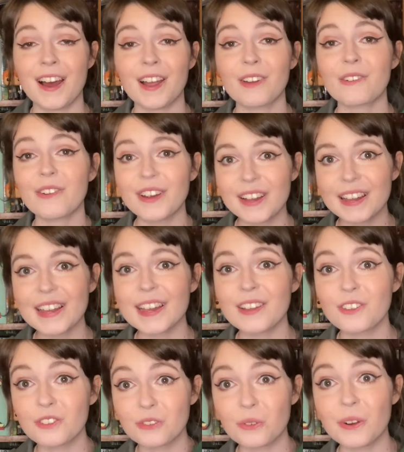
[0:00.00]
I really
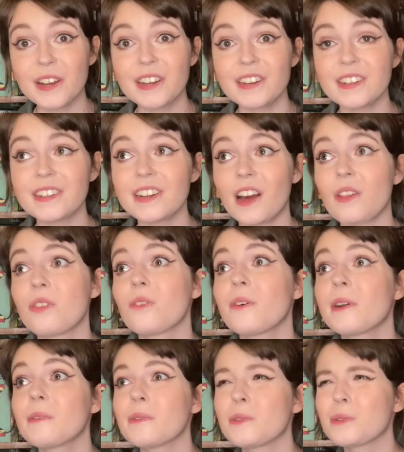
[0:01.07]
enjoyed it. I
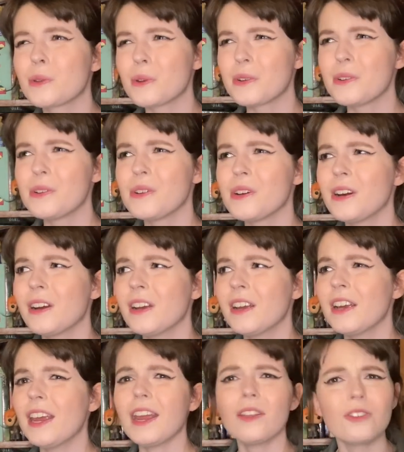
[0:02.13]
thought it was so
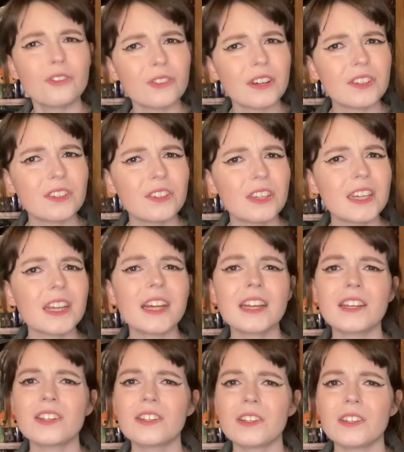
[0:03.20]
interesting
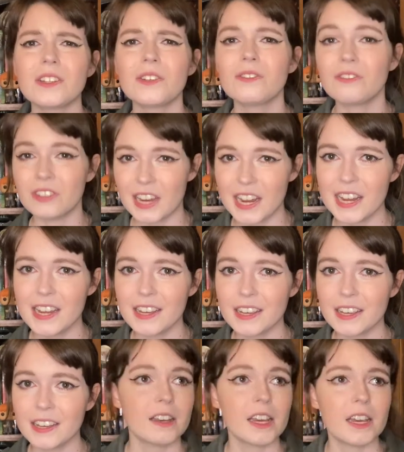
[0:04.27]
and unique.